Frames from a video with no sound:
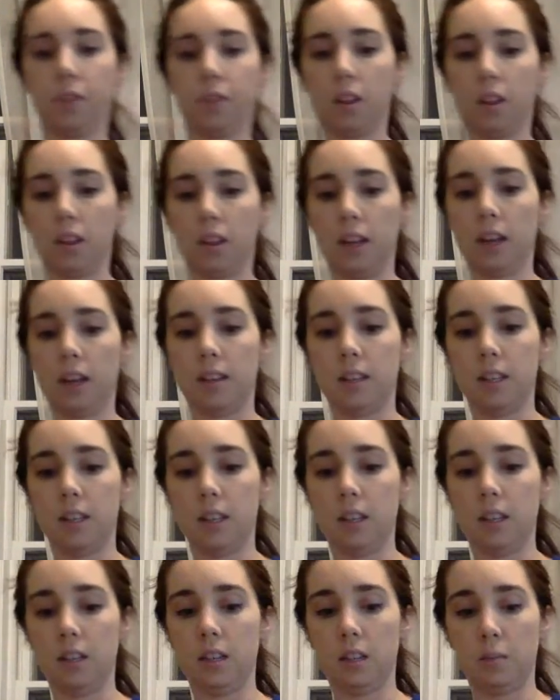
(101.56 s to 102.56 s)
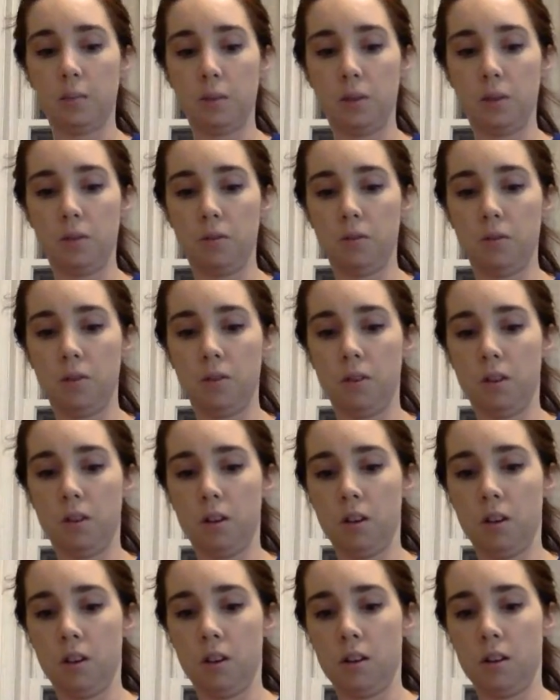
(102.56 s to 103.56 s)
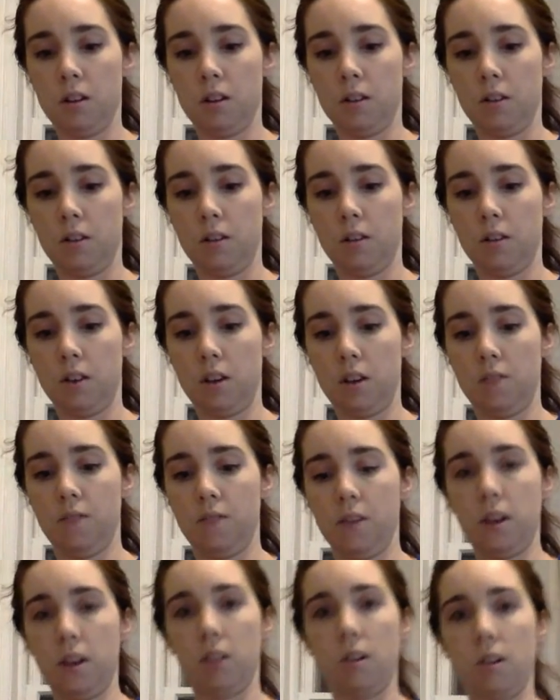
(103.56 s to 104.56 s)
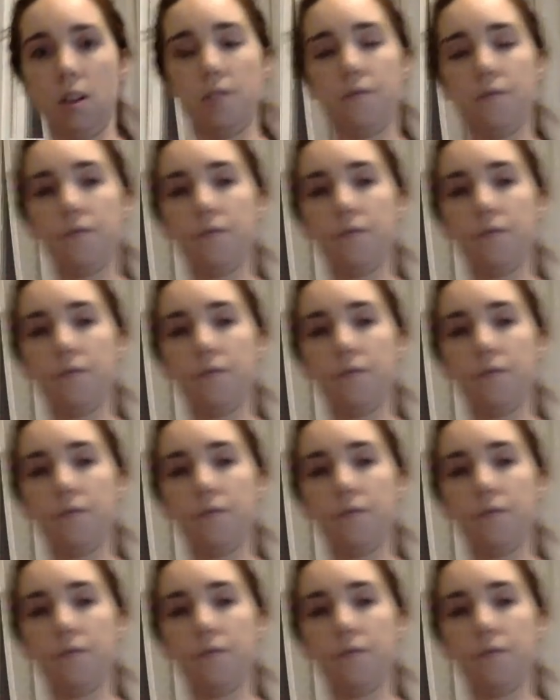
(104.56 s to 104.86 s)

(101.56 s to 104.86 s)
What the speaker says: like a teaspoon of vanilla.